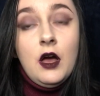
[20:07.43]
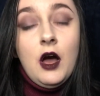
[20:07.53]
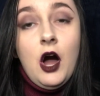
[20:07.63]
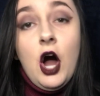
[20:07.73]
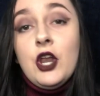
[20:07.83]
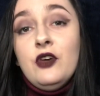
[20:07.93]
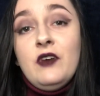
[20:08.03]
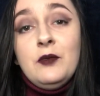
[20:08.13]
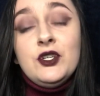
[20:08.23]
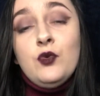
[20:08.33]
On
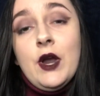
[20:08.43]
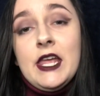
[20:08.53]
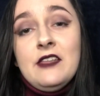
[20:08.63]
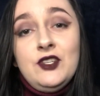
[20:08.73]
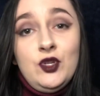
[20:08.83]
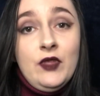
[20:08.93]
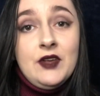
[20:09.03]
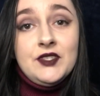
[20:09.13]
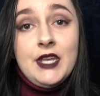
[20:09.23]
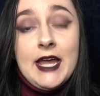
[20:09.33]
November 20th,
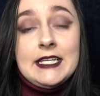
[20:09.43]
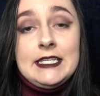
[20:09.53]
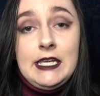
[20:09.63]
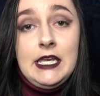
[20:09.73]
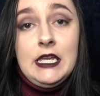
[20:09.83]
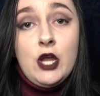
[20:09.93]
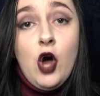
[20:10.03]
2019,